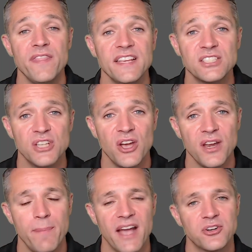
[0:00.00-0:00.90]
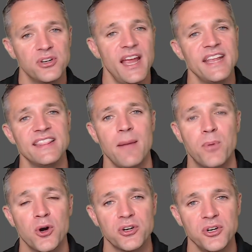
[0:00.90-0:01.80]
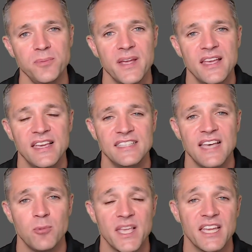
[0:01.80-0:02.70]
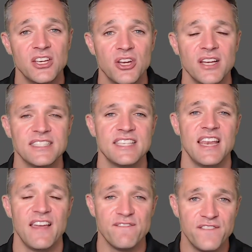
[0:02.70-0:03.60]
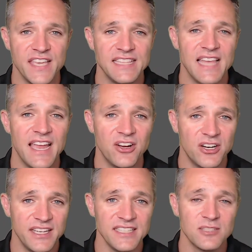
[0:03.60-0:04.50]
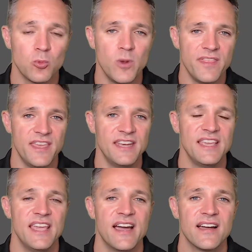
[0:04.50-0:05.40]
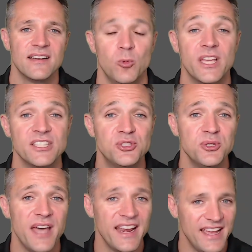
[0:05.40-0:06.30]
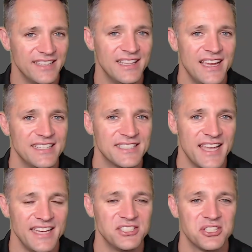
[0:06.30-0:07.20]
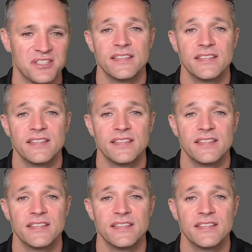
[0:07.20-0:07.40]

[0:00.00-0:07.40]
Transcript: thing to note about creating that port group is that we cannot set a VLAN on it within here. We can do that at a later stage.